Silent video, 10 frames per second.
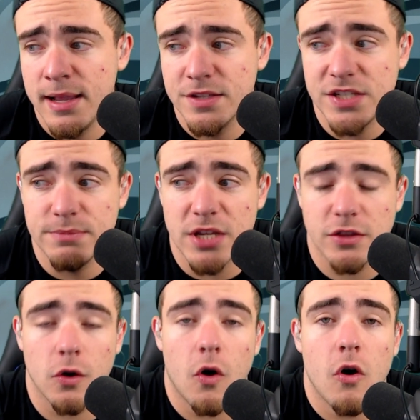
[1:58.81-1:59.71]
Seems like
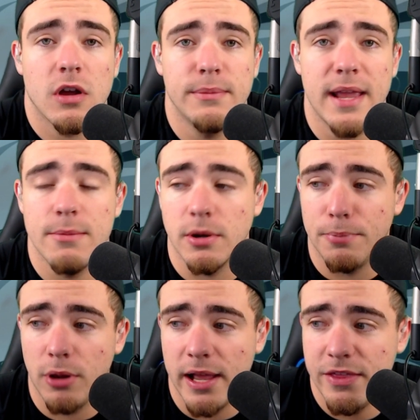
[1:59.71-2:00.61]
they're all going to be to
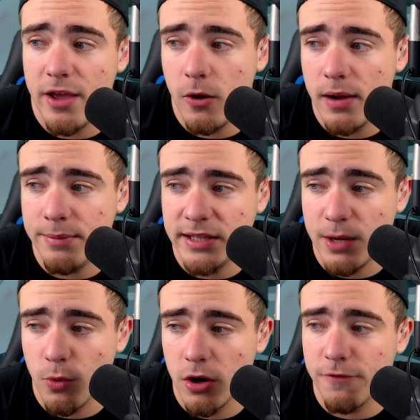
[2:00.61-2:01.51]
play, though. I mean, they
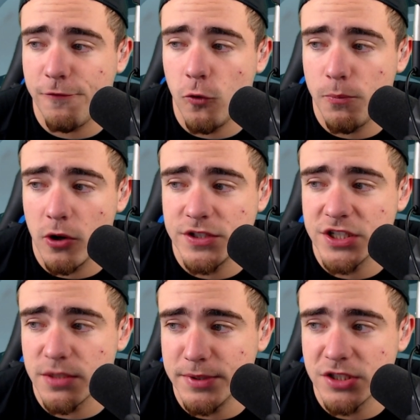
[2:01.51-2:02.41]
were full
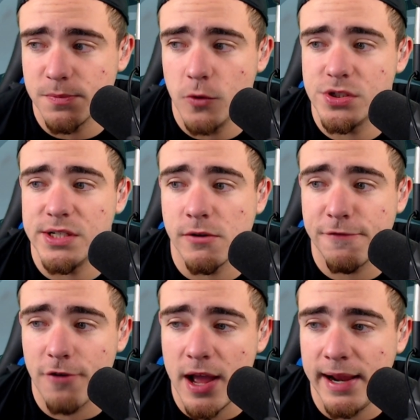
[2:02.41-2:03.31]
participants mostly on
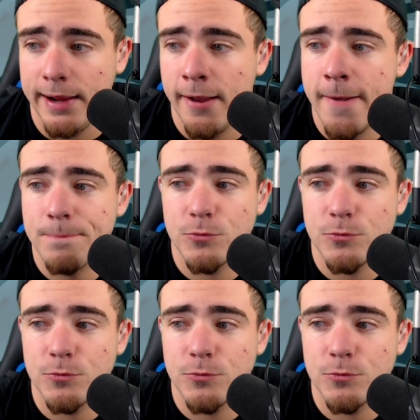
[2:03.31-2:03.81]
Friday.